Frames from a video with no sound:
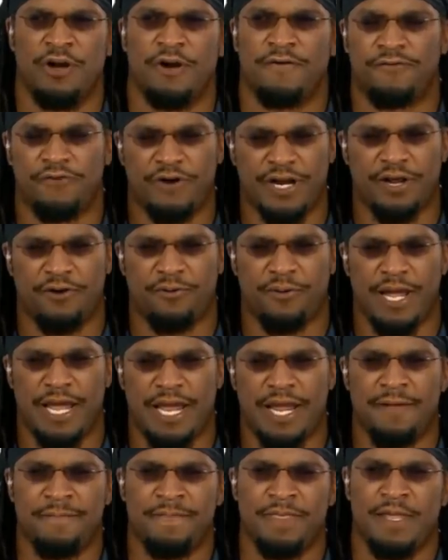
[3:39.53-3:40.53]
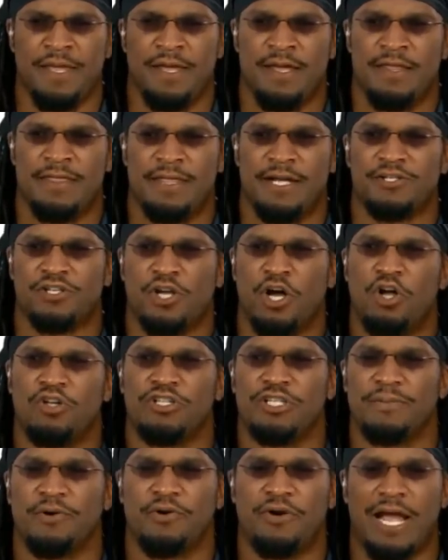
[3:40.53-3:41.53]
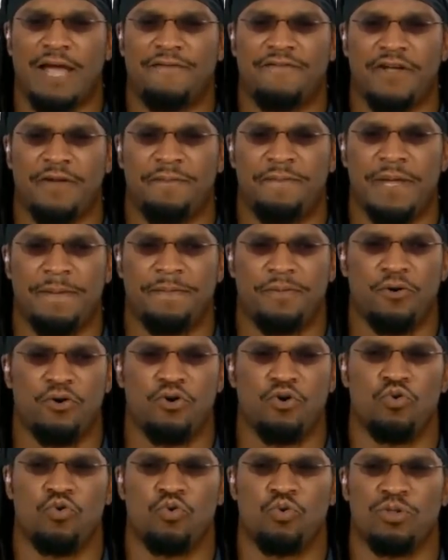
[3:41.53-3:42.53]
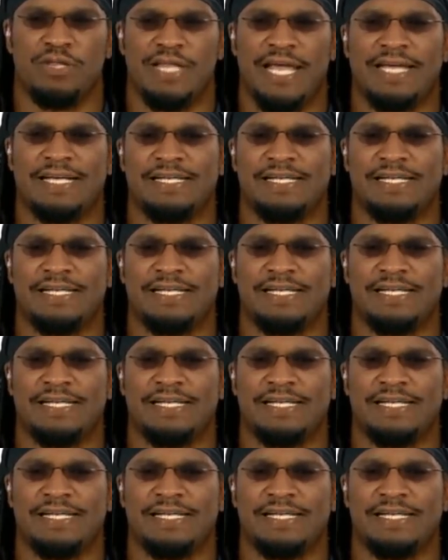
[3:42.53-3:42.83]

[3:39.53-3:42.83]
or Freddie Gray, there's a whole demographic of people who they